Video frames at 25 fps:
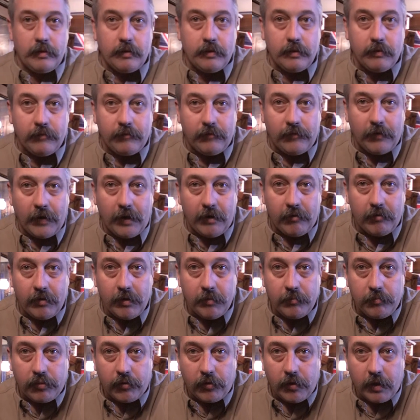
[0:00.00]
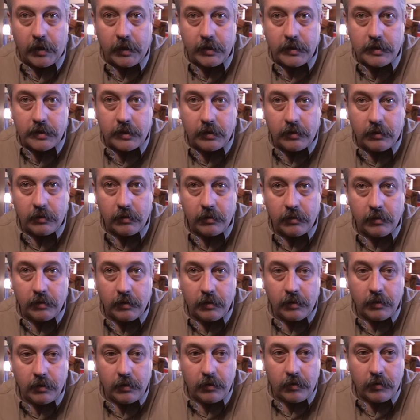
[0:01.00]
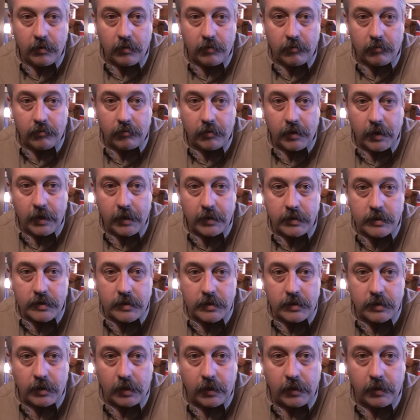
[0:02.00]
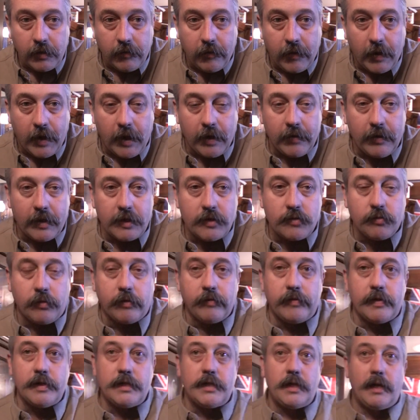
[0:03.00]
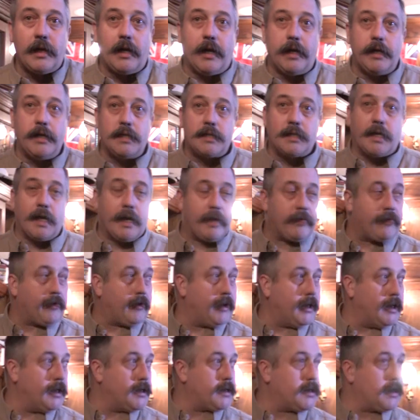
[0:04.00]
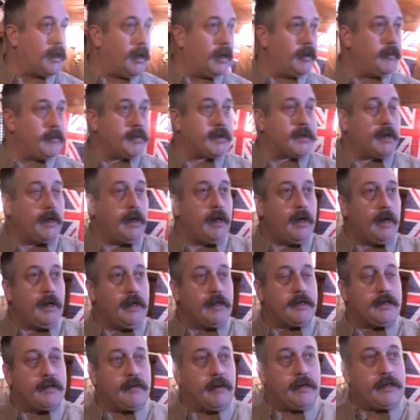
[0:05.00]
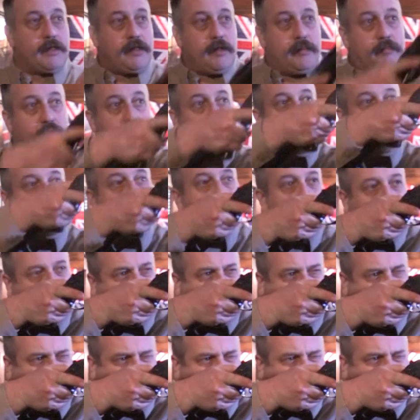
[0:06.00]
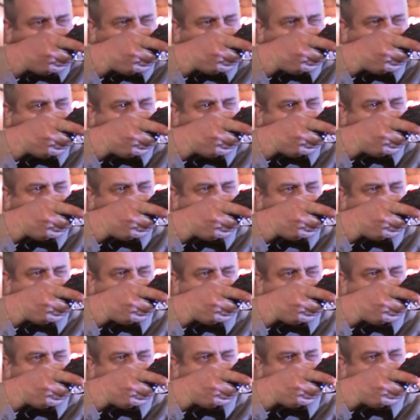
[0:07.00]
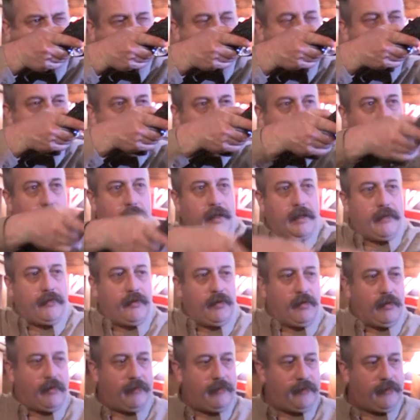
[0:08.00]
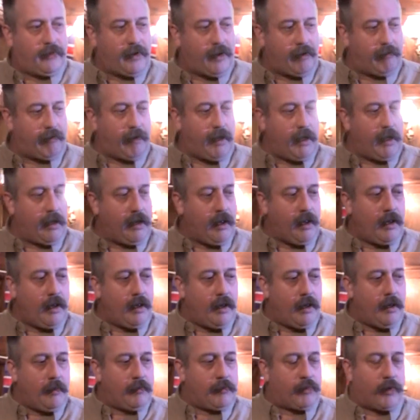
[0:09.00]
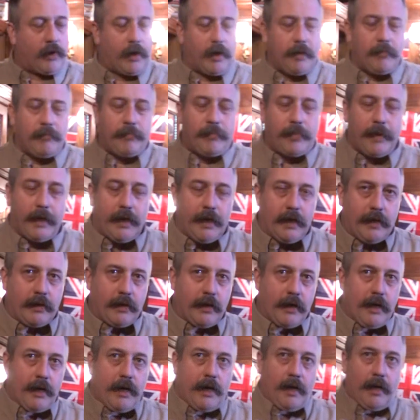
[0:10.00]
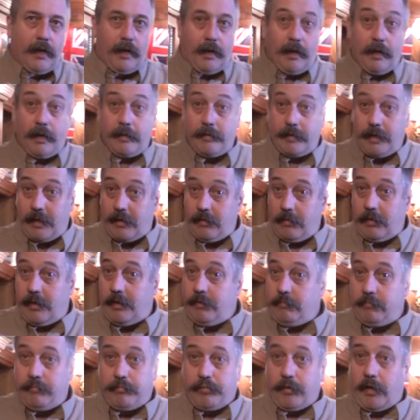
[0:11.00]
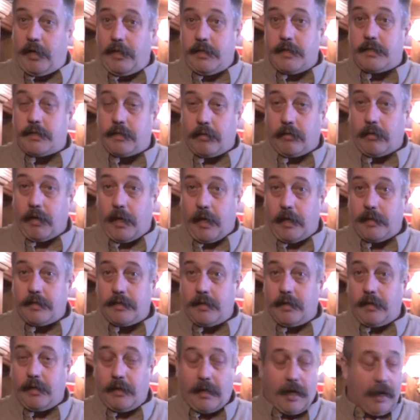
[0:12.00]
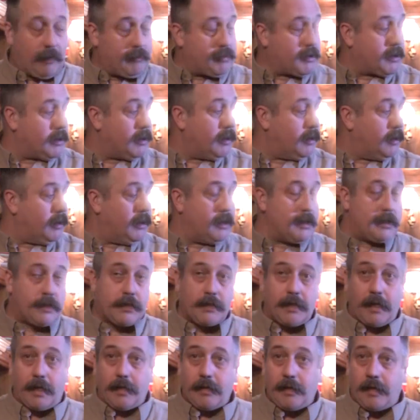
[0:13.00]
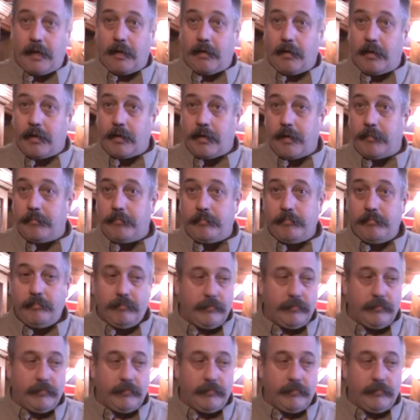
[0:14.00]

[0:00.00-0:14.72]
the very bright red sight there. That's one of these light gathering types. So as you bring it up, it drops straight in. It gives you a very bright bead, and that in bright sunlight it'd absolutely stand out like an